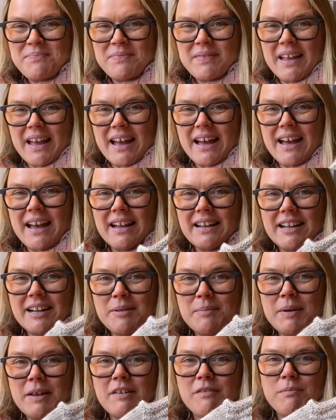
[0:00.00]
a little
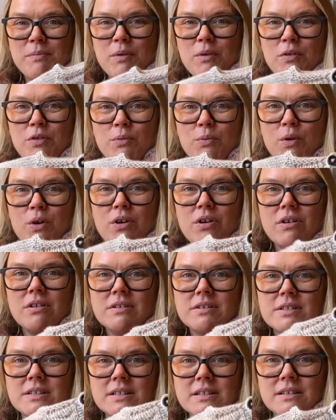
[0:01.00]
bit of both
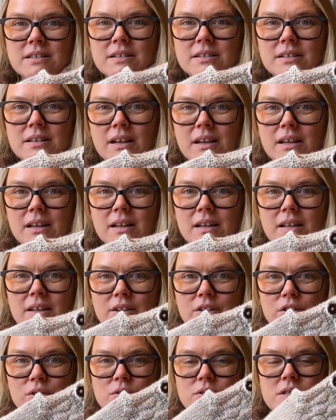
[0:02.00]
worlds, and
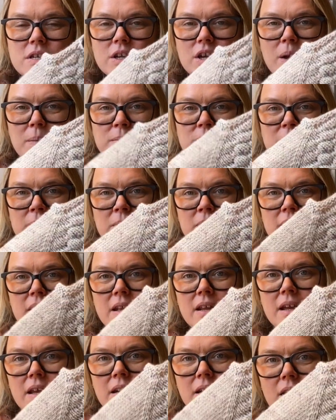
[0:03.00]
using up some of
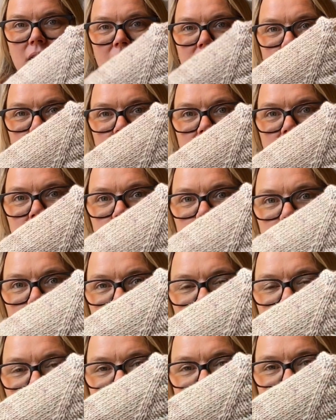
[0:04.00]
that hand-dyed yarn,
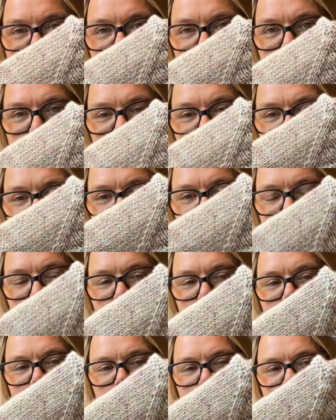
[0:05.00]
and at the same time
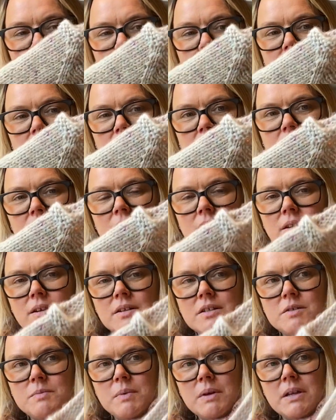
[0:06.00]

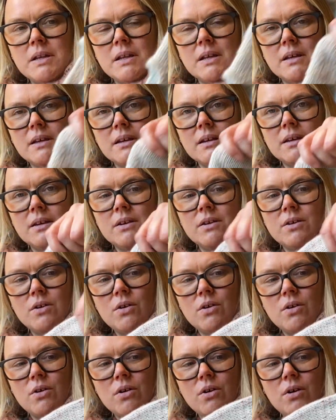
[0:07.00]
not spending
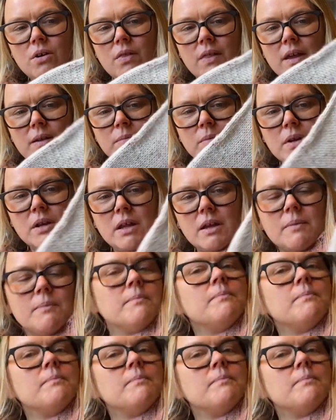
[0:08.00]
all that money.